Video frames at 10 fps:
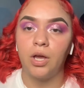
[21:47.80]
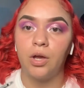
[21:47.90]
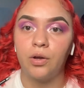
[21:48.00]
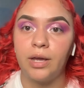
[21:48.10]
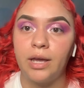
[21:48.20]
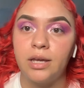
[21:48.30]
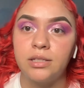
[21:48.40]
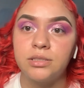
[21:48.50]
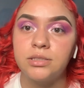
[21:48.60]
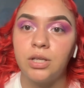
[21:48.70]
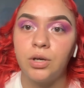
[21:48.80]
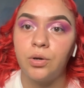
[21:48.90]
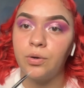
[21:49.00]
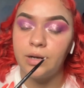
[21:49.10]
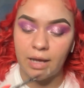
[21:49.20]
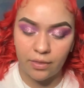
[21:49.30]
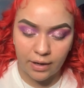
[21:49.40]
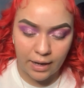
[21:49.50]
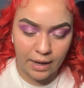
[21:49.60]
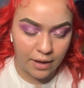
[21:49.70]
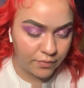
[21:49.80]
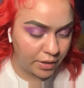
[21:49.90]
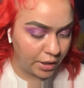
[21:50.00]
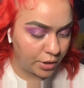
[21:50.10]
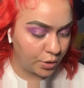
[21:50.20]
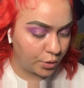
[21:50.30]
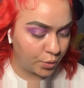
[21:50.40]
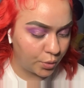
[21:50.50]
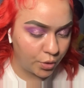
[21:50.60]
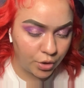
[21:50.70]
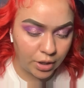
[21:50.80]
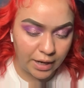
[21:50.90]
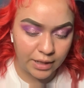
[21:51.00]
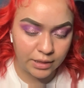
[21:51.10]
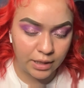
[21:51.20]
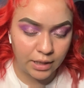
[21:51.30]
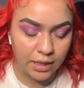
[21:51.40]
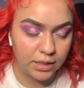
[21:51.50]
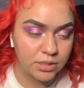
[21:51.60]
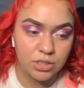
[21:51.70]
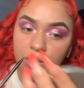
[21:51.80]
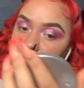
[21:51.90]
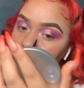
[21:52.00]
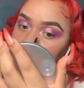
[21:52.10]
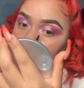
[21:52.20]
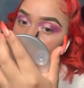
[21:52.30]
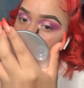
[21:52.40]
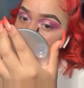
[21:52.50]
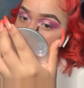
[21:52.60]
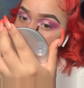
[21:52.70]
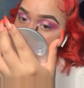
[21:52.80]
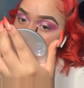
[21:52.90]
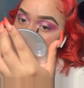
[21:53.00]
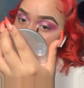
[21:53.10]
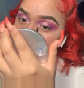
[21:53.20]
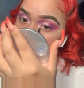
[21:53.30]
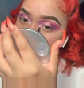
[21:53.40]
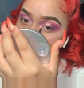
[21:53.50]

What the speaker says: Okay, so now that I have the inner corner, I think it's looking really good.